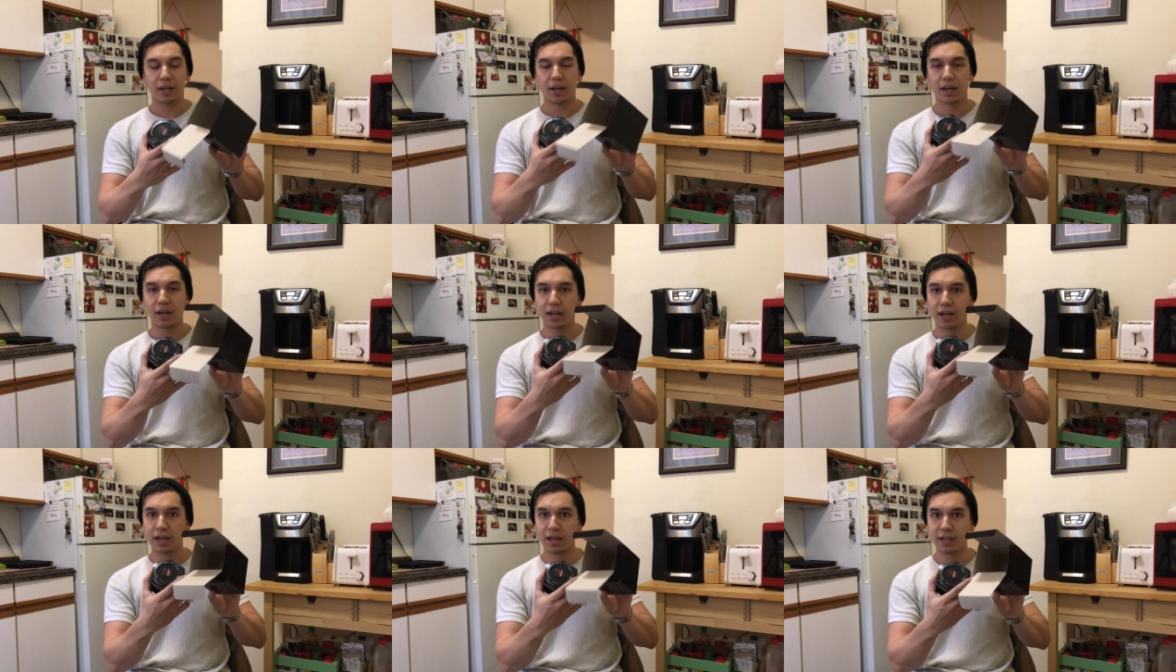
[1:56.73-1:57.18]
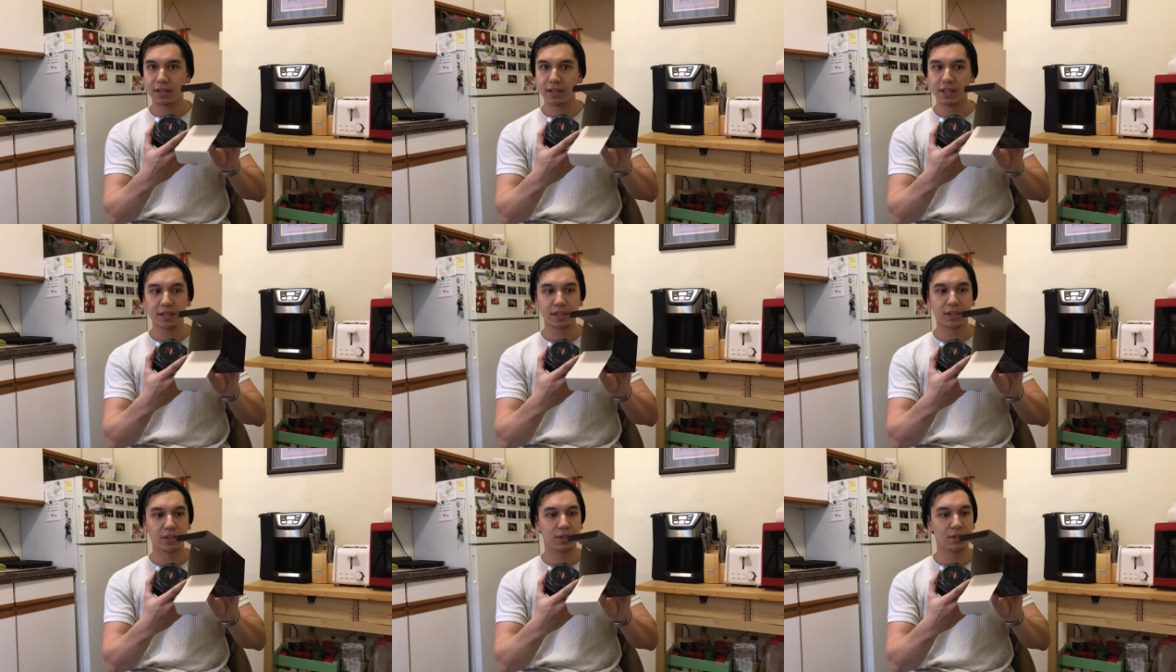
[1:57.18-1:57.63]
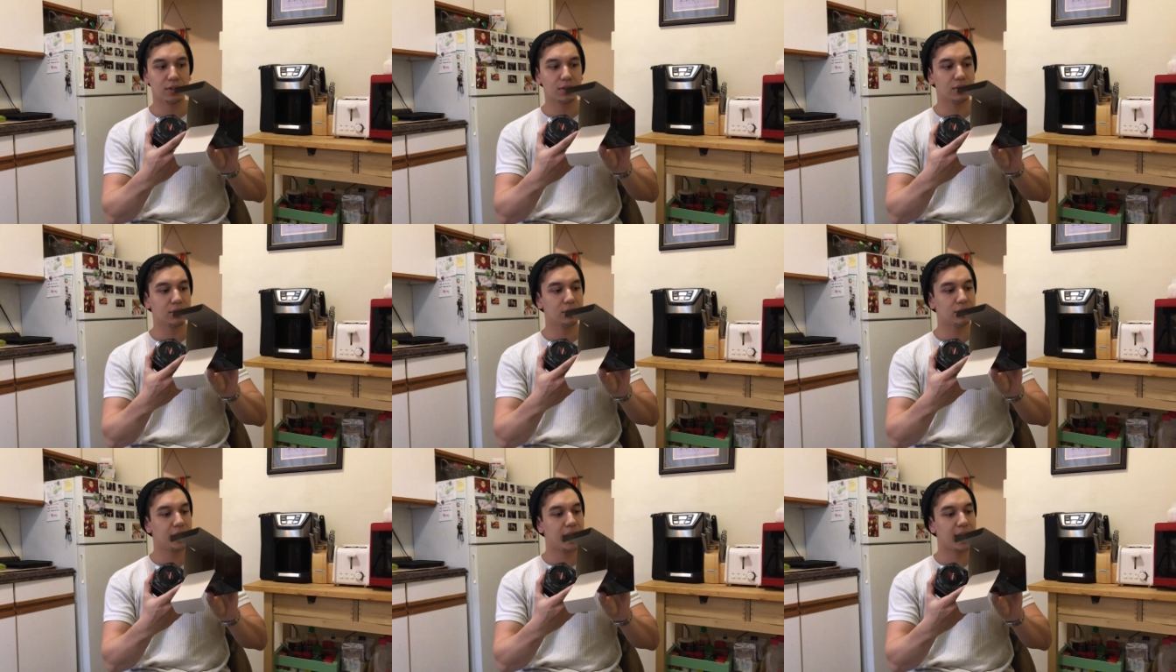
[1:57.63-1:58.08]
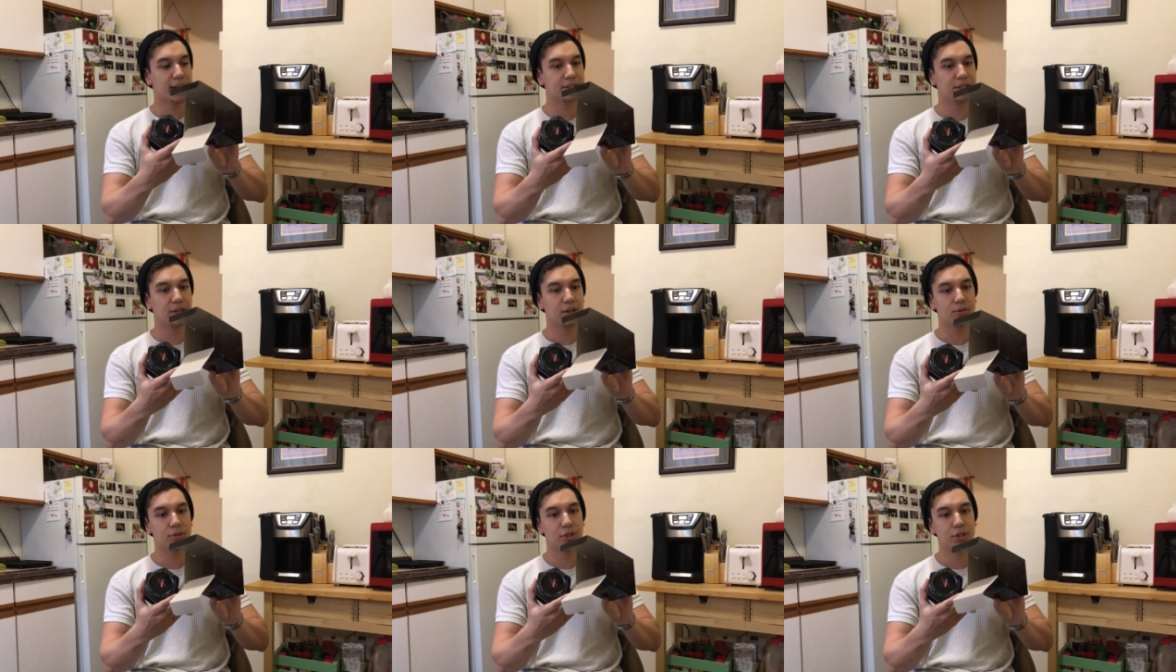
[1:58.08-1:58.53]
Uh, neat little
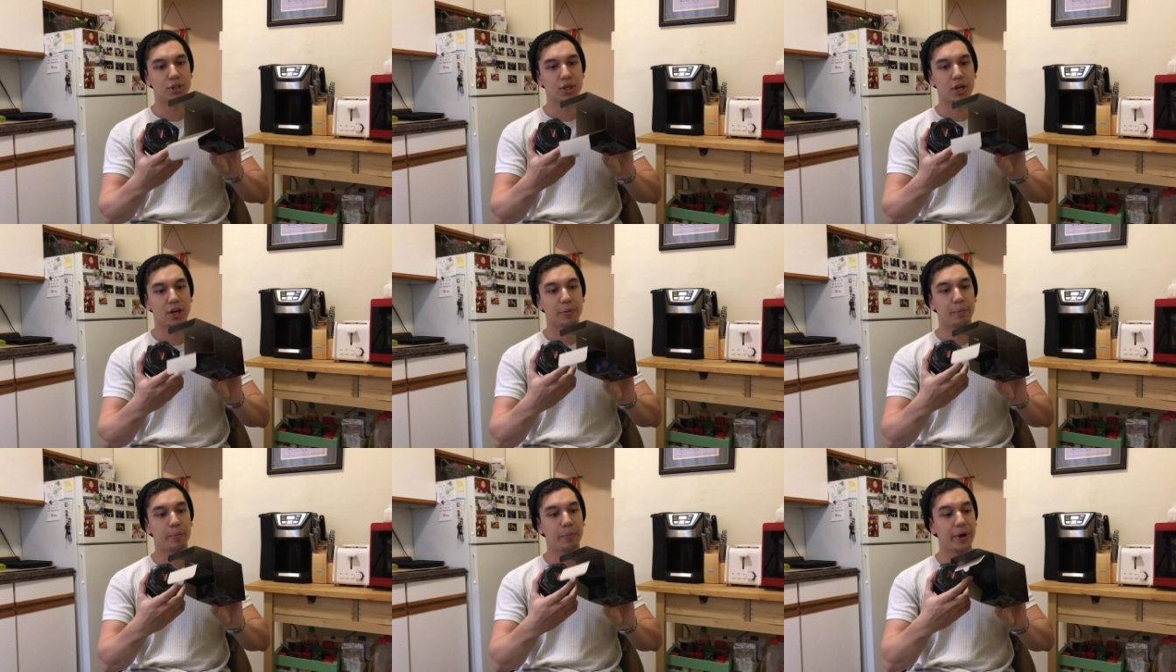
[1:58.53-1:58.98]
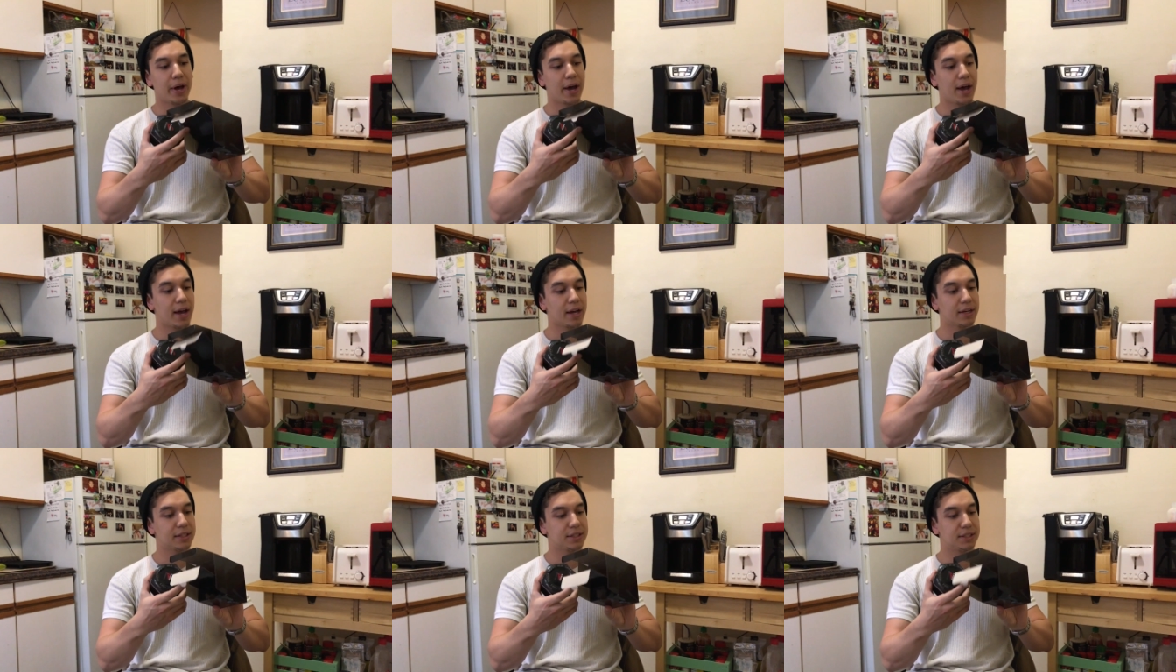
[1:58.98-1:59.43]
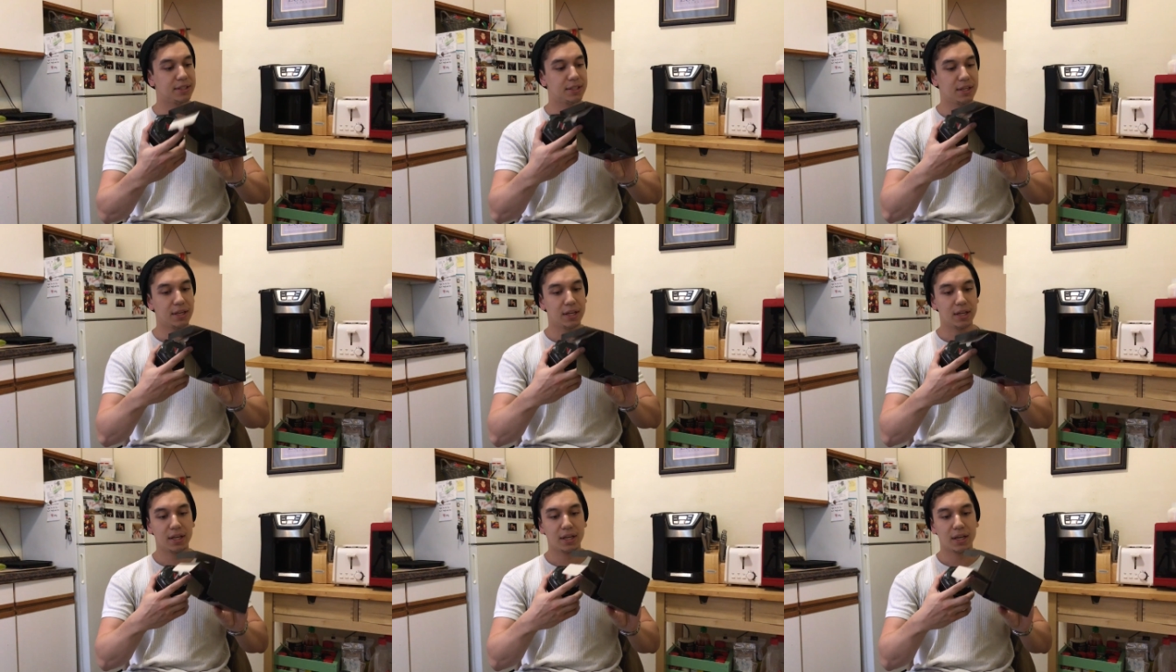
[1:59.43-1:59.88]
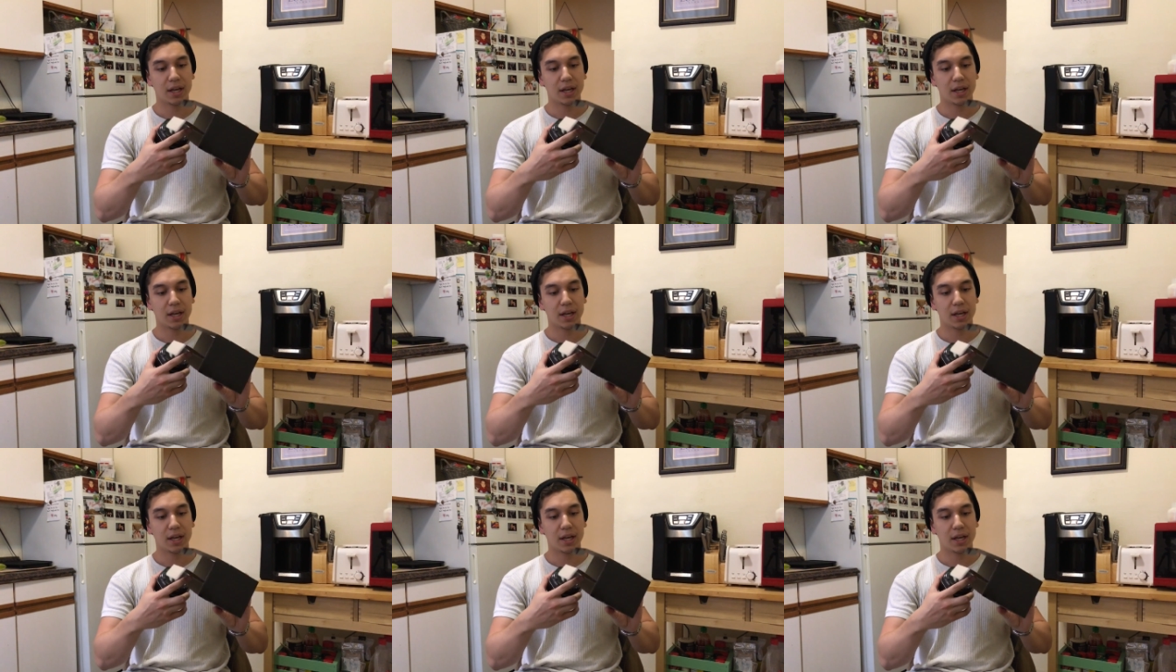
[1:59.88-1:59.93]
Casio G-Shock box.